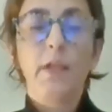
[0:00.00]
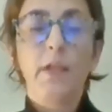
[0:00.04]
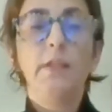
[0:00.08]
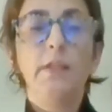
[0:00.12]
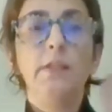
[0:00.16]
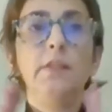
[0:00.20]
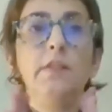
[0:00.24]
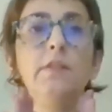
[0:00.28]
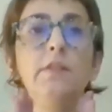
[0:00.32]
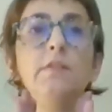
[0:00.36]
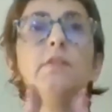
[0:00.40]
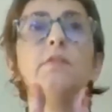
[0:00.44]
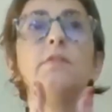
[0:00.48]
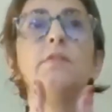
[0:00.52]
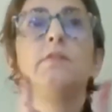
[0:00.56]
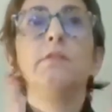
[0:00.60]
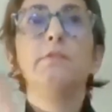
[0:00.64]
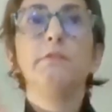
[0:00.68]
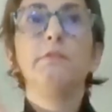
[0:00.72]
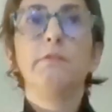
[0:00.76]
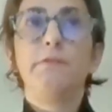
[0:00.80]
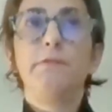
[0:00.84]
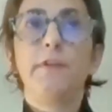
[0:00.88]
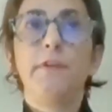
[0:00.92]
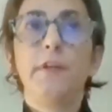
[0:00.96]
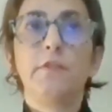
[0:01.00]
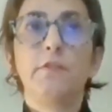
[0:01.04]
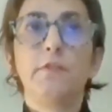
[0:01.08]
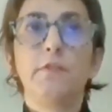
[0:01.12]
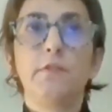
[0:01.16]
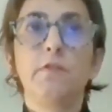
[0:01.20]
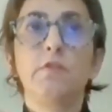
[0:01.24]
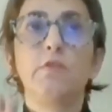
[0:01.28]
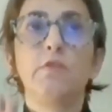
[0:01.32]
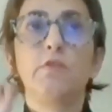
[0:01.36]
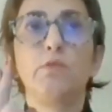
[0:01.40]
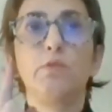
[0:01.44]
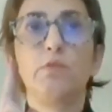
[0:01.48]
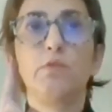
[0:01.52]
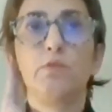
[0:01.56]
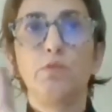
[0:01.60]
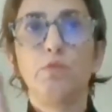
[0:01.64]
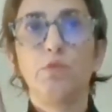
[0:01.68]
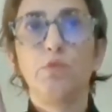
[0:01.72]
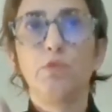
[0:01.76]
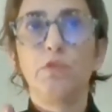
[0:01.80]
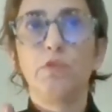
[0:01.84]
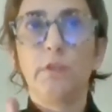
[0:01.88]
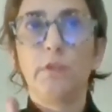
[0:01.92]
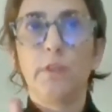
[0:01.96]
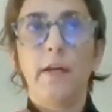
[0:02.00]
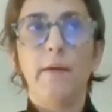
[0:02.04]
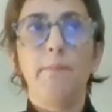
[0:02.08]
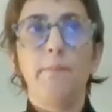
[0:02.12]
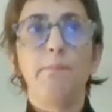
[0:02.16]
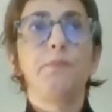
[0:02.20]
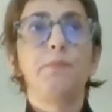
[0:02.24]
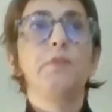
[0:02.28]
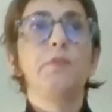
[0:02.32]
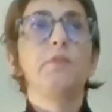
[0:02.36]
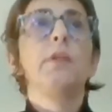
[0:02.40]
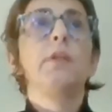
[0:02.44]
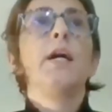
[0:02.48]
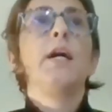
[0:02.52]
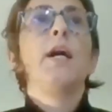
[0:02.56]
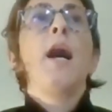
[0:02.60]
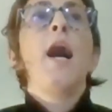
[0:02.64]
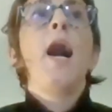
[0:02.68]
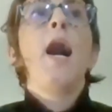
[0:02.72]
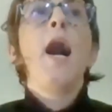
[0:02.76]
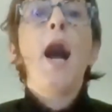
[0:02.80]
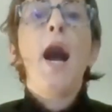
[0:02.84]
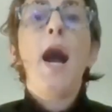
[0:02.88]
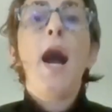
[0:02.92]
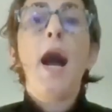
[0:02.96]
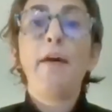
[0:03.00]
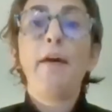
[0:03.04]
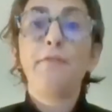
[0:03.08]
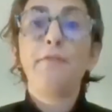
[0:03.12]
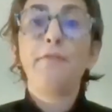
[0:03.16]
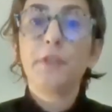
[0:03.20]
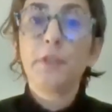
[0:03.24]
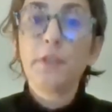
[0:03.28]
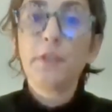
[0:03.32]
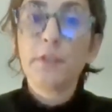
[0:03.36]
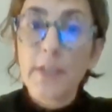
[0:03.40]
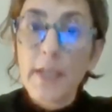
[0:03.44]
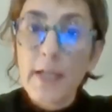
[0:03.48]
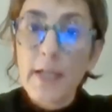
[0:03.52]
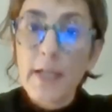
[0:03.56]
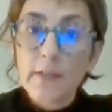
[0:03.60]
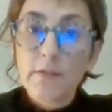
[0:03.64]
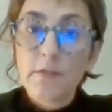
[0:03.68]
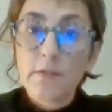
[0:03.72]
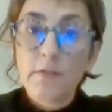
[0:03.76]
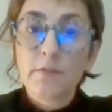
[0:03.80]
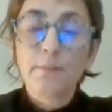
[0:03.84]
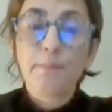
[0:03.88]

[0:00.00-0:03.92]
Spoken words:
This is the first two steps. After that,